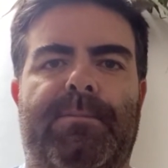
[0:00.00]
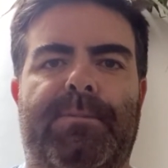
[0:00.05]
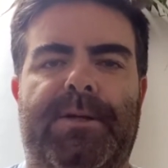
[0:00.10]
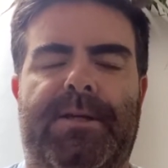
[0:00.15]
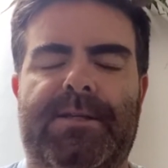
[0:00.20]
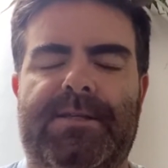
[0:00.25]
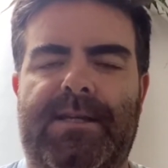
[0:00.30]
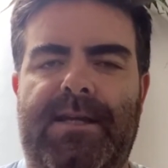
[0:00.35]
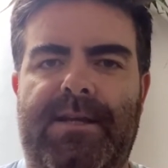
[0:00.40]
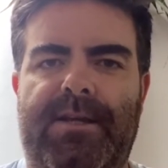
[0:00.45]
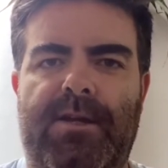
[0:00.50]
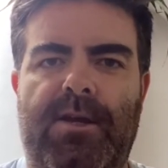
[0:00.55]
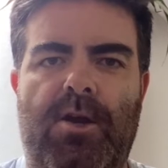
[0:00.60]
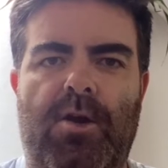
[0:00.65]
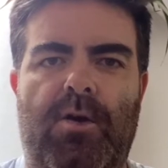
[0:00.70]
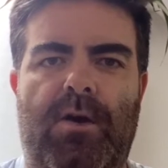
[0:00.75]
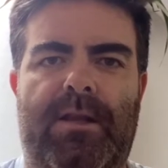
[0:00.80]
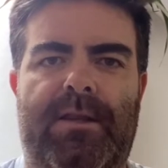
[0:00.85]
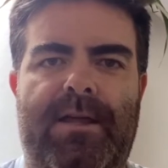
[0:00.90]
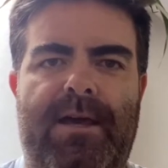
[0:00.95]
because I
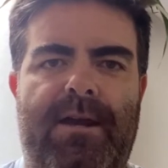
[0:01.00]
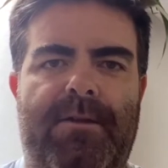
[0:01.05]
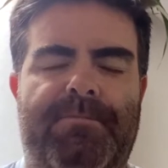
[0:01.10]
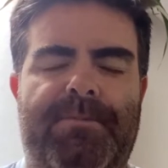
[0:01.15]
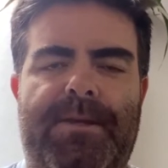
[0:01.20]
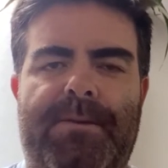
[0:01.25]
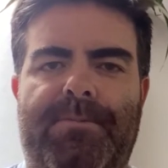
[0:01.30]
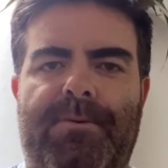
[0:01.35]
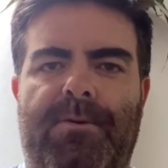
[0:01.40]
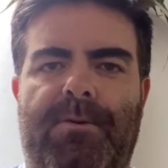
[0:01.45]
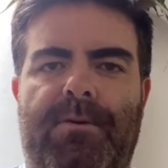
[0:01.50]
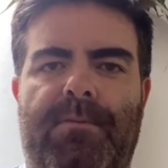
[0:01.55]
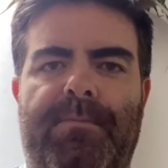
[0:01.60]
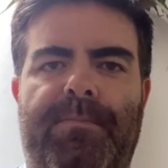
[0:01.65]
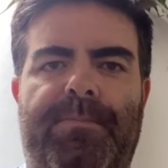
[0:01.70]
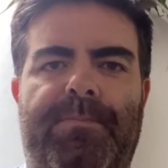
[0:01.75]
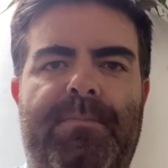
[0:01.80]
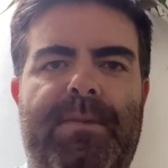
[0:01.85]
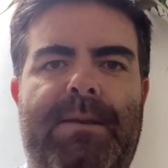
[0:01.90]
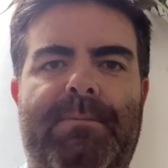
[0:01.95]
know a lot of
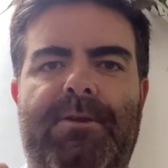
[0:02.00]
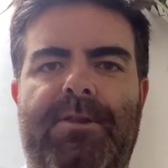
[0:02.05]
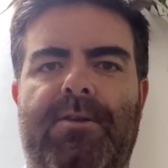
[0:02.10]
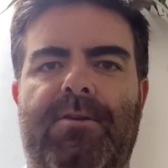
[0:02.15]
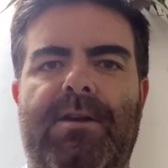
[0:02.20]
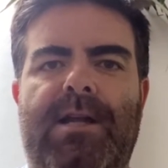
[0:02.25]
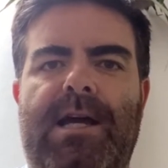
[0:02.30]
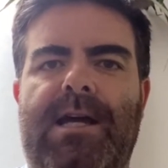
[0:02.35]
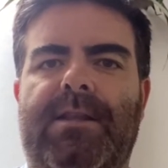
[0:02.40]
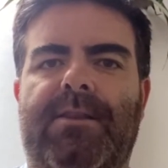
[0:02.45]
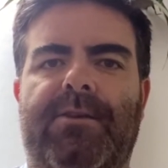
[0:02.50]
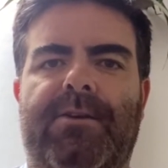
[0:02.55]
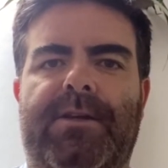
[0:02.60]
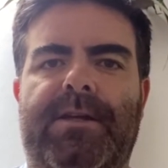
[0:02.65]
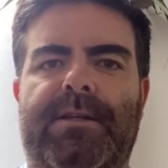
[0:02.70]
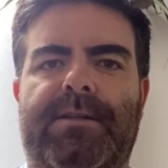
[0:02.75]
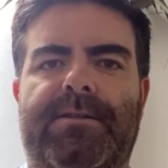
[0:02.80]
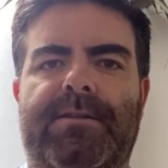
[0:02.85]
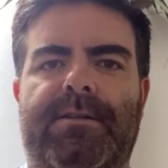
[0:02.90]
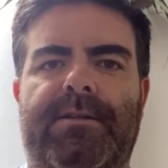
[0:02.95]
people, maybe they're not
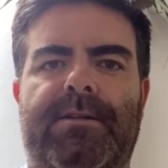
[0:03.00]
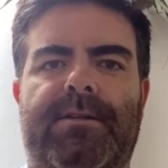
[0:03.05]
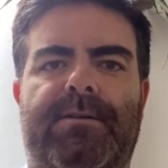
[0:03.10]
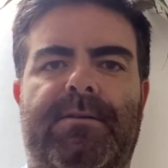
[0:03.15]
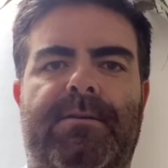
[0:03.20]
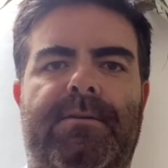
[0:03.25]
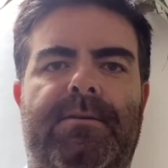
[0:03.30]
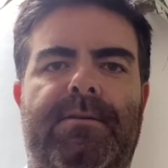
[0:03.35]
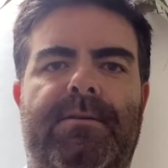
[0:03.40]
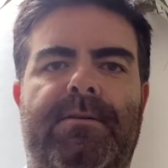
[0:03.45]
looking to